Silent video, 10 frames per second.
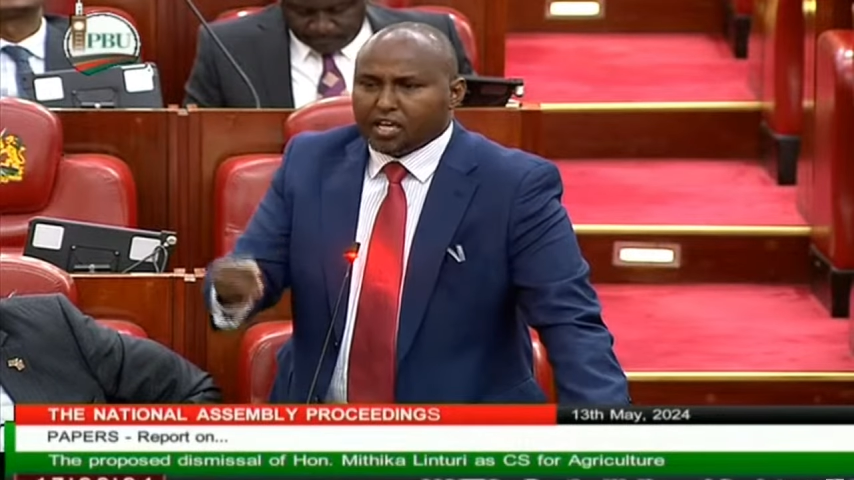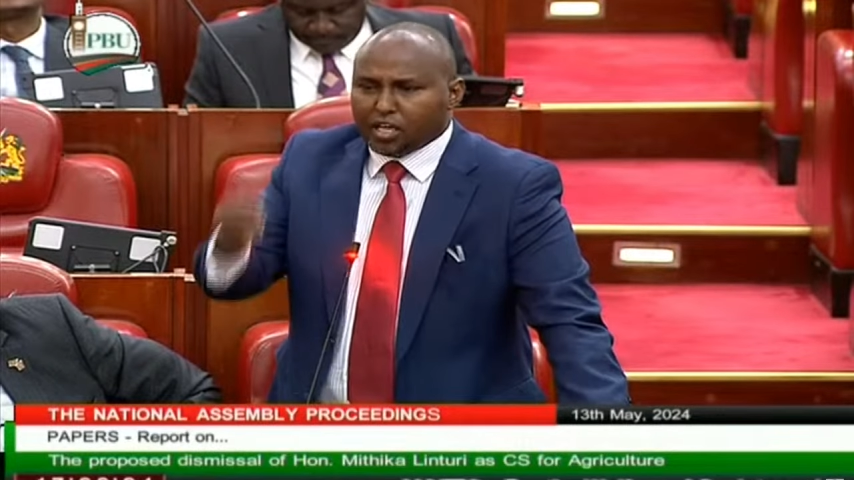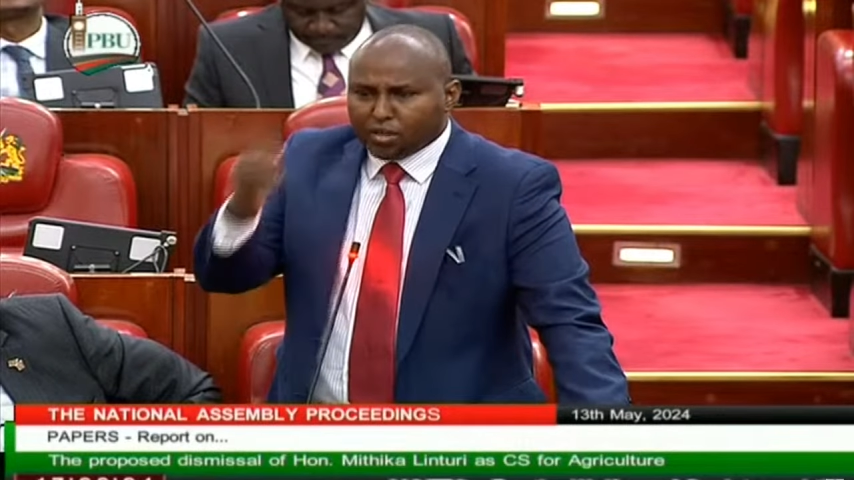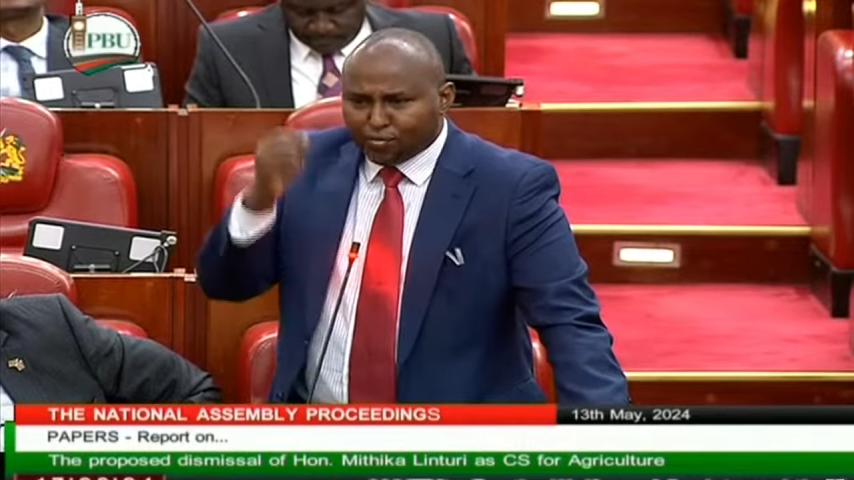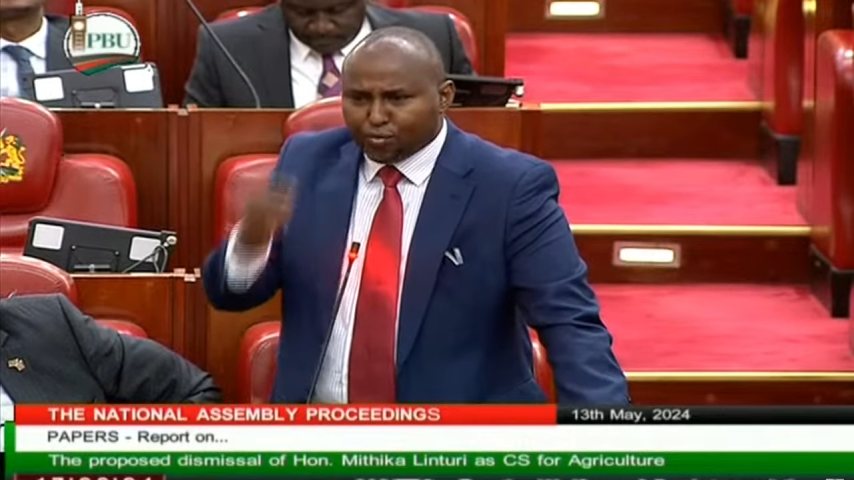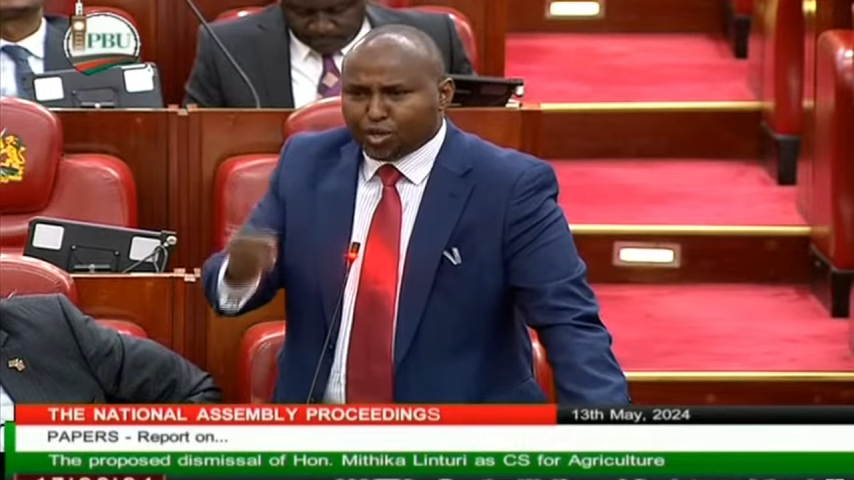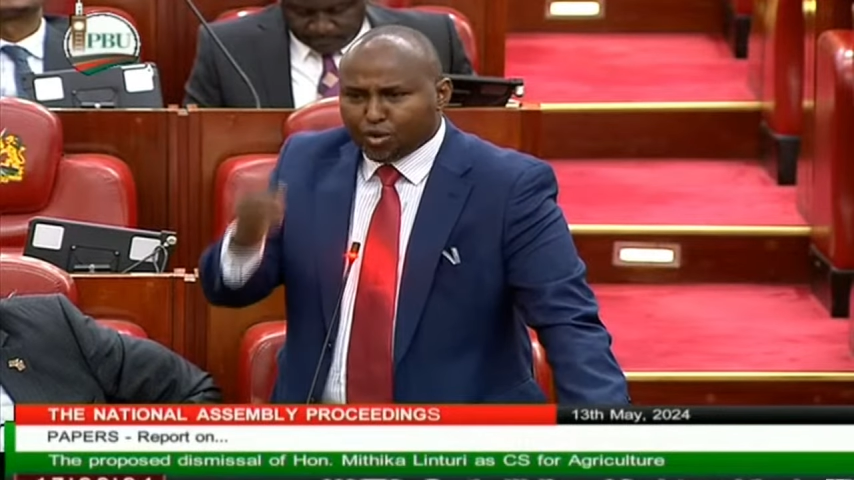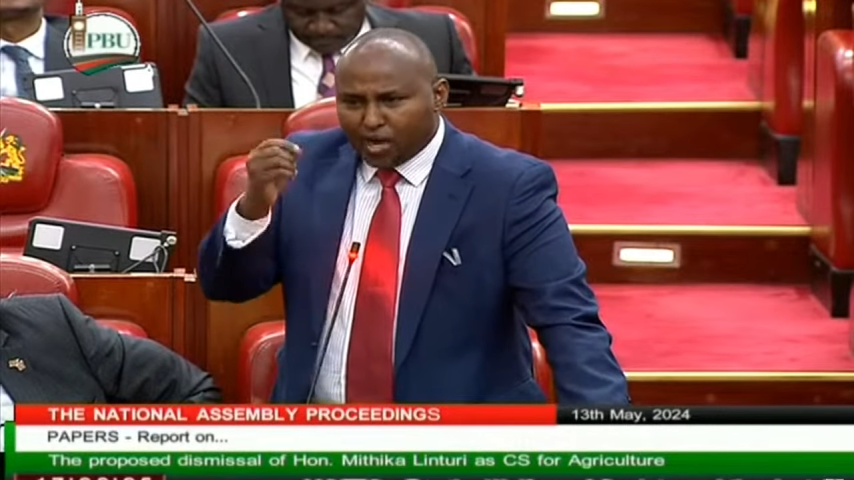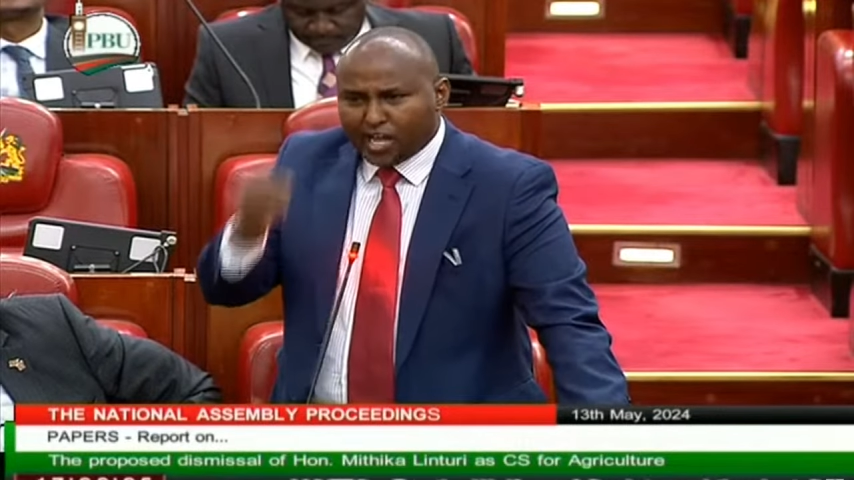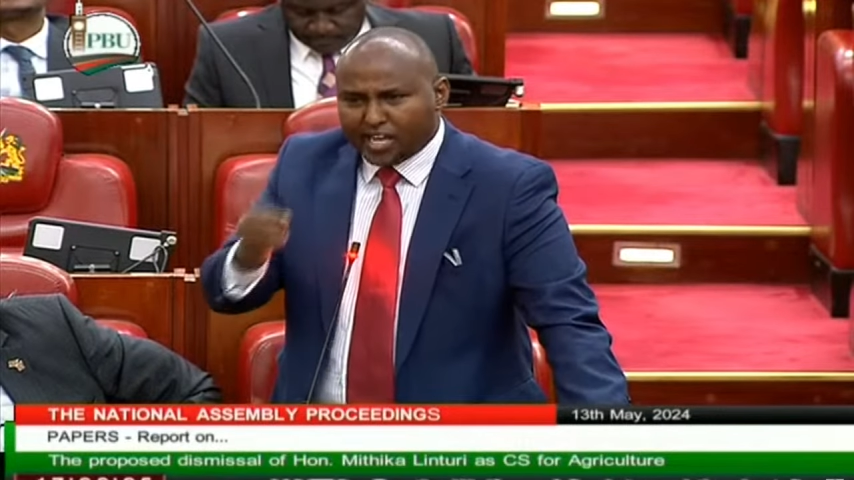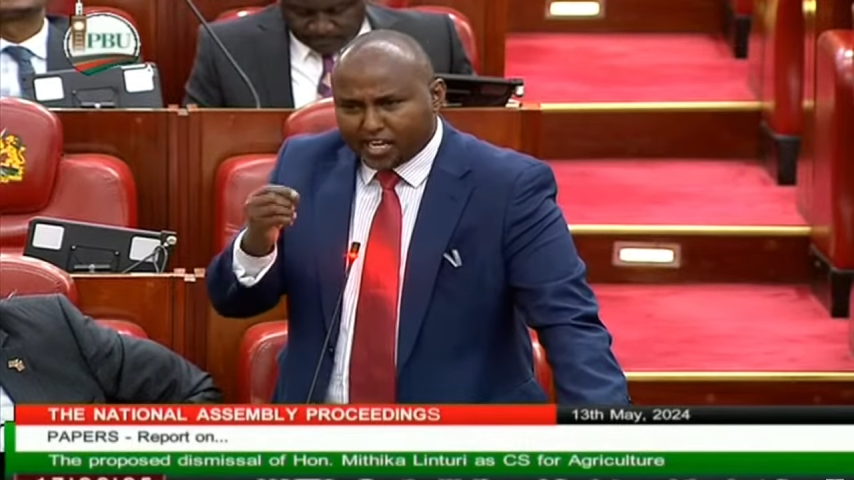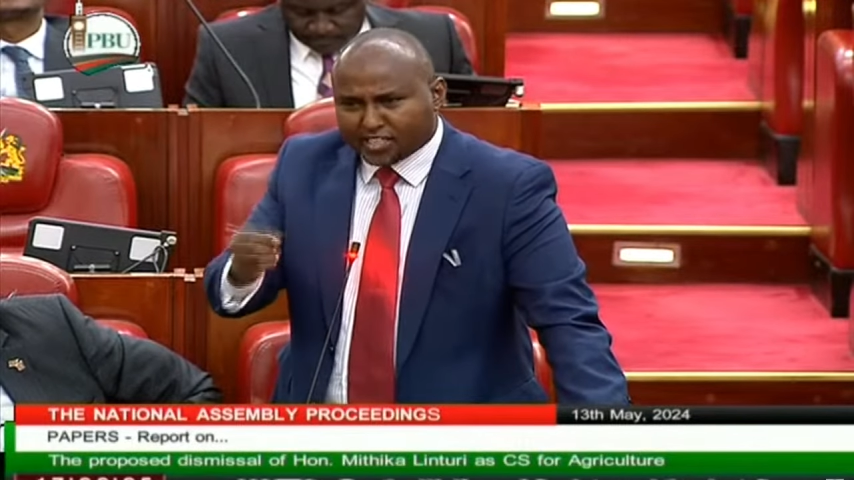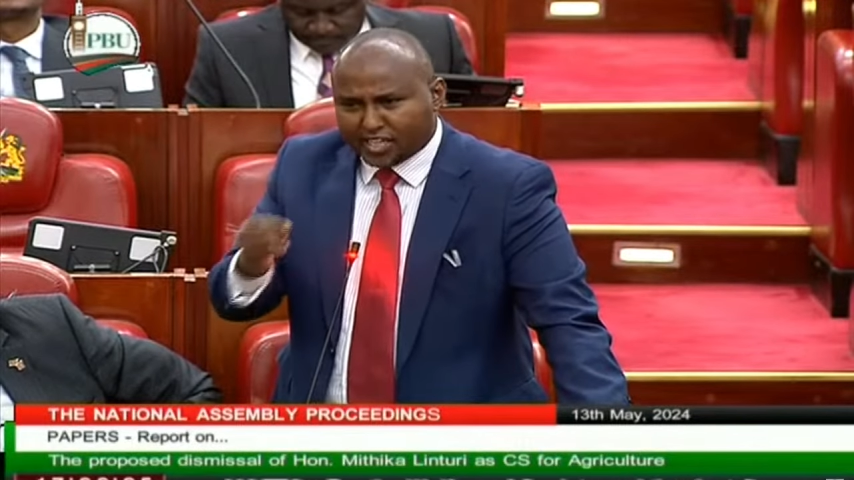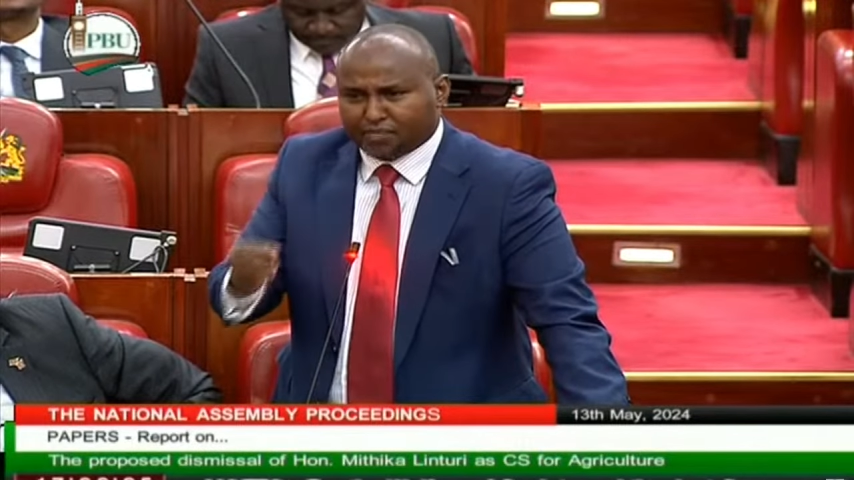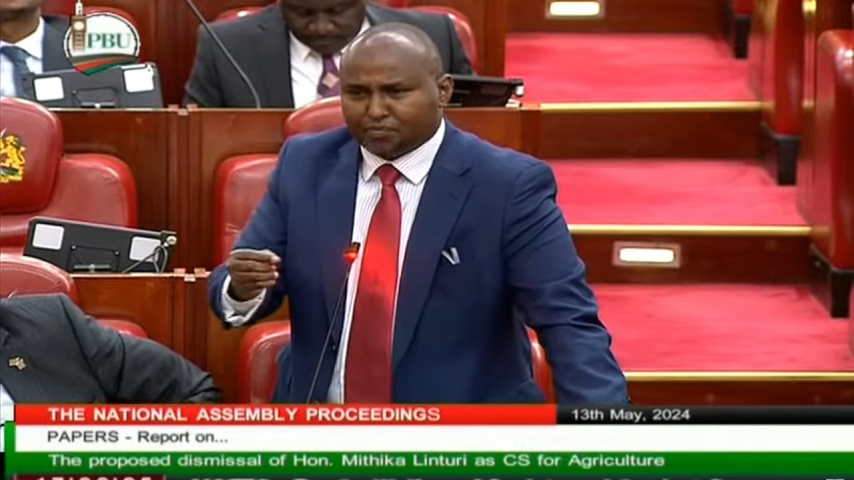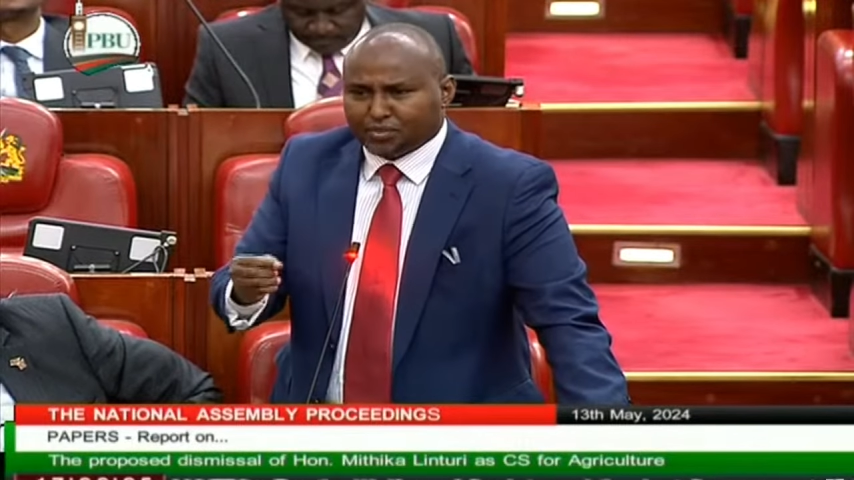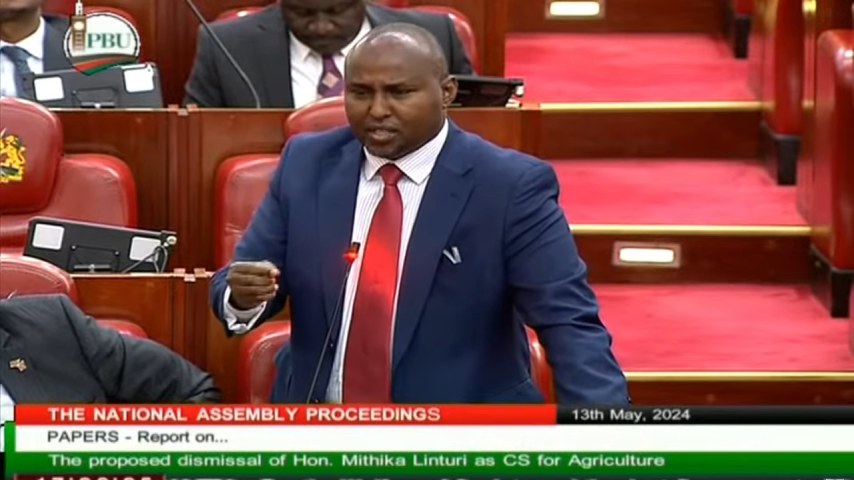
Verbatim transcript: If we were elected,